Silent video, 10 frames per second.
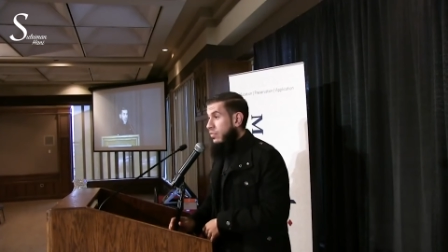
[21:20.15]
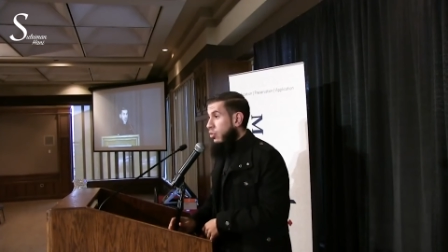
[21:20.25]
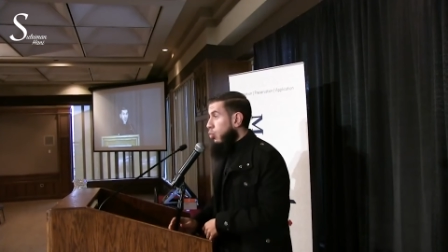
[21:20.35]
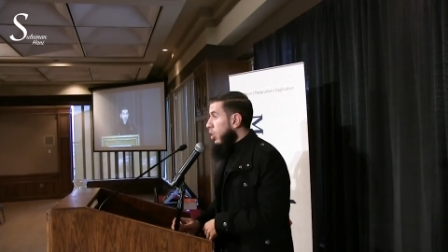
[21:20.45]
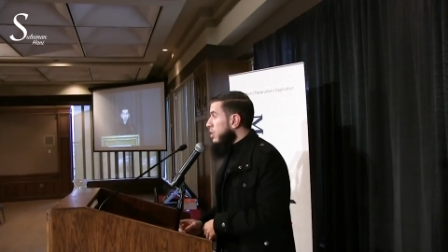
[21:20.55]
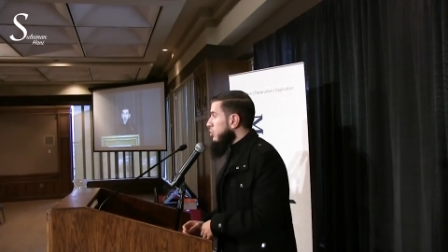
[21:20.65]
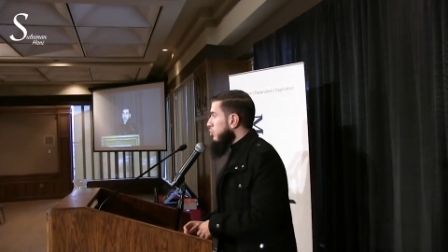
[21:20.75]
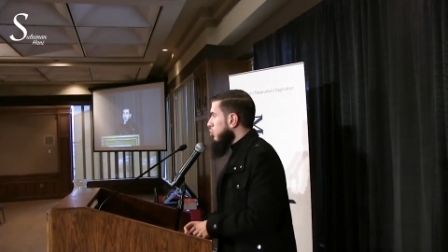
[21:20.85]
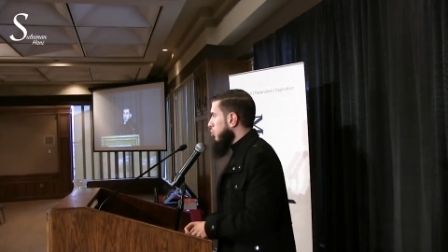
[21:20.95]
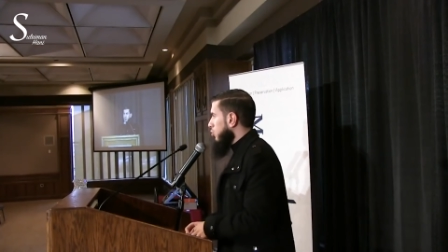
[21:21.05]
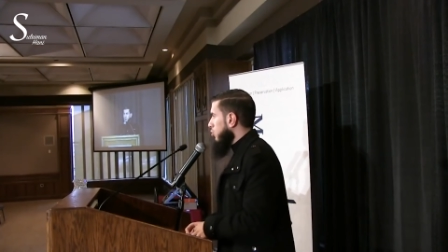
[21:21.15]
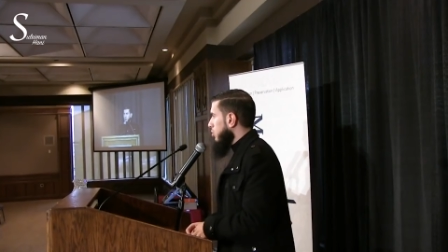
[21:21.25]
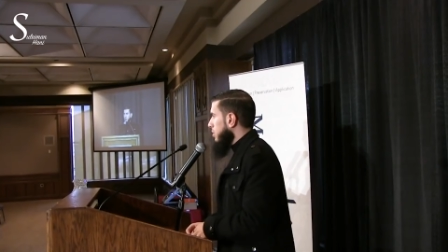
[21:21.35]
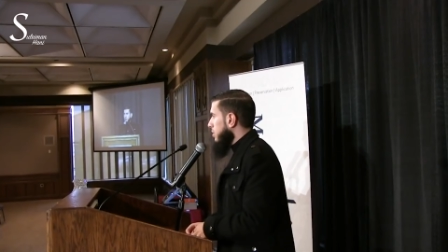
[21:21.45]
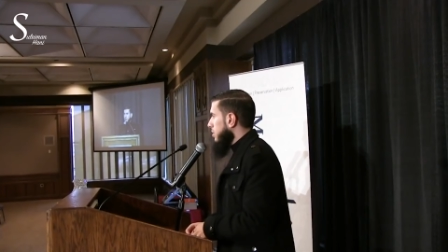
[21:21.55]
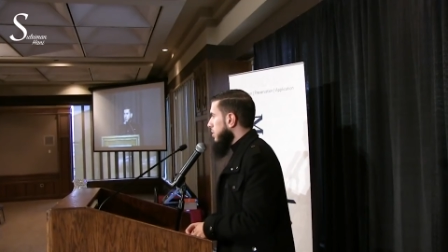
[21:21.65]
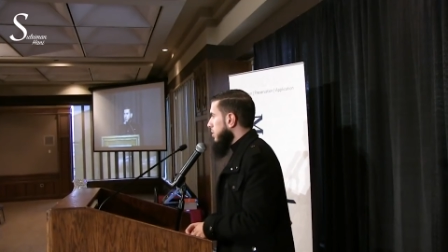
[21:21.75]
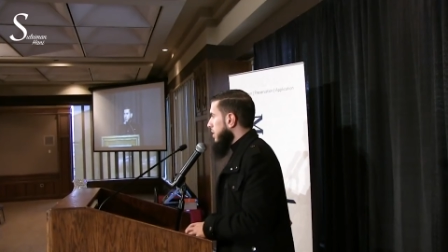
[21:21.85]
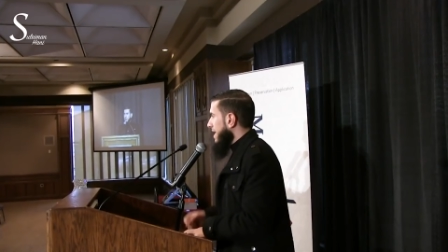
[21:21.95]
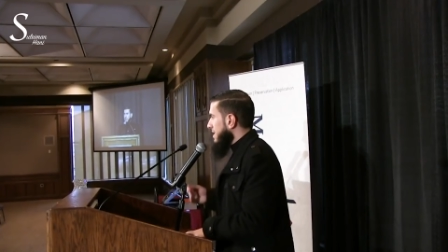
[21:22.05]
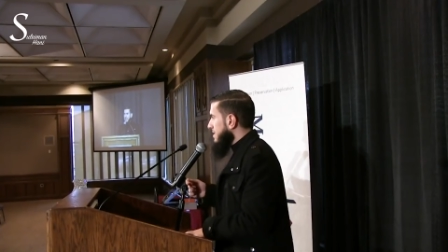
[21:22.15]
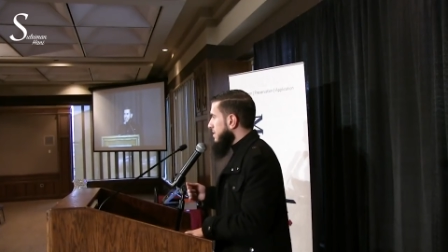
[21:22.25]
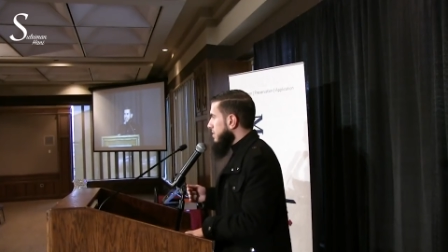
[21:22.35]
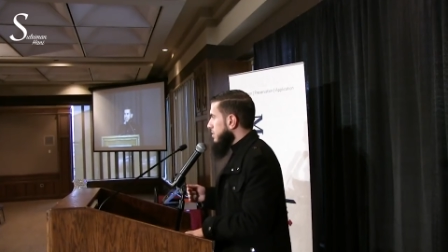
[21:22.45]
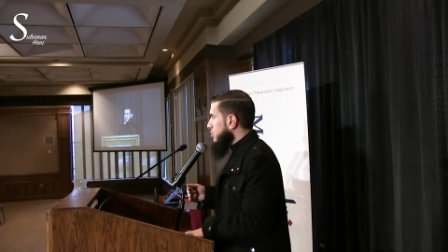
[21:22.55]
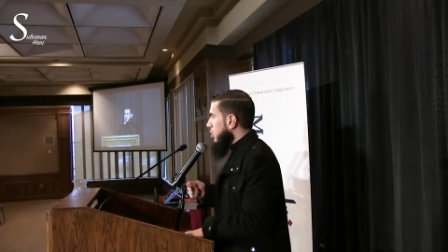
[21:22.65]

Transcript: The one who is